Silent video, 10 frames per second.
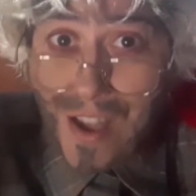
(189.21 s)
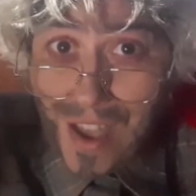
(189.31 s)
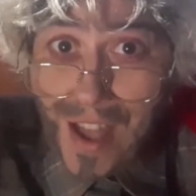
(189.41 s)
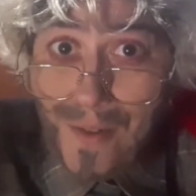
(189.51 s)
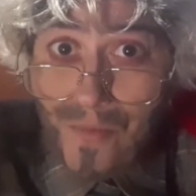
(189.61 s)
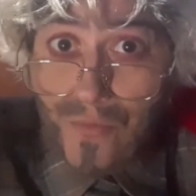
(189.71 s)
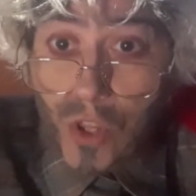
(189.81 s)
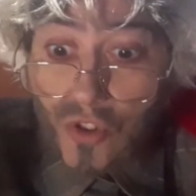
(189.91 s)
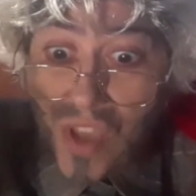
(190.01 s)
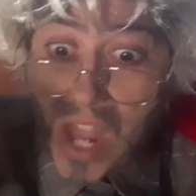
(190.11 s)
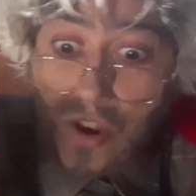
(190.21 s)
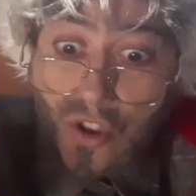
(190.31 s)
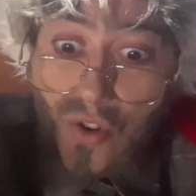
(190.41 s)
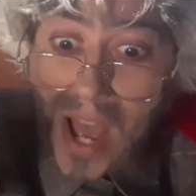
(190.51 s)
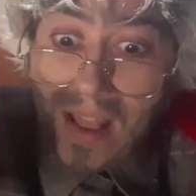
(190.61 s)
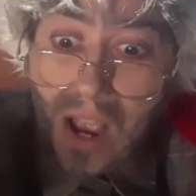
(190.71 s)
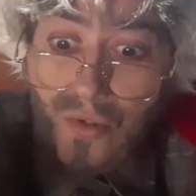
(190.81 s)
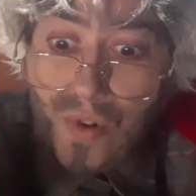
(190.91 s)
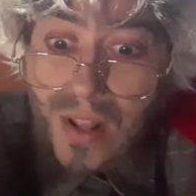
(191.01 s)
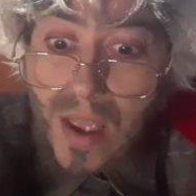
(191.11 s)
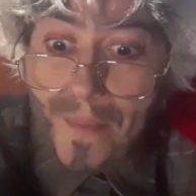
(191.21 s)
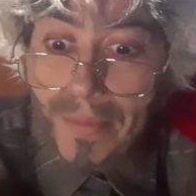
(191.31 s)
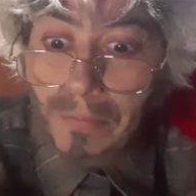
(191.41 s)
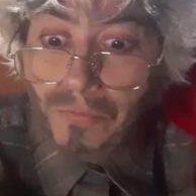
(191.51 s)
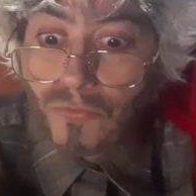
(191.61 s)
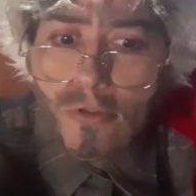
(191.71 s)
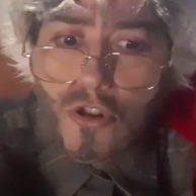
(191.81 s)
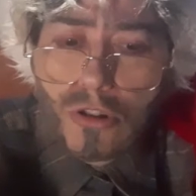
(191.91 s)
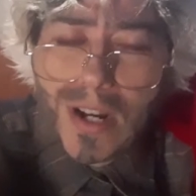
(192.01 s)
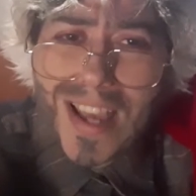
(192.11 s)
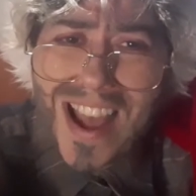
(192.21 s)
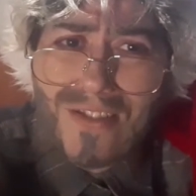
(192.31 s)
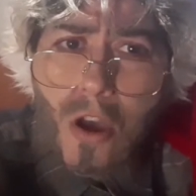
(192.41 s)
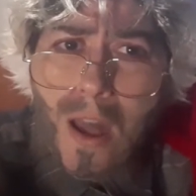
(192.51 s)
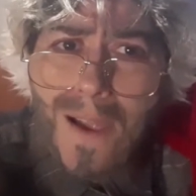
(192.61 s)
Yeah? Because then you get angry at him. You can get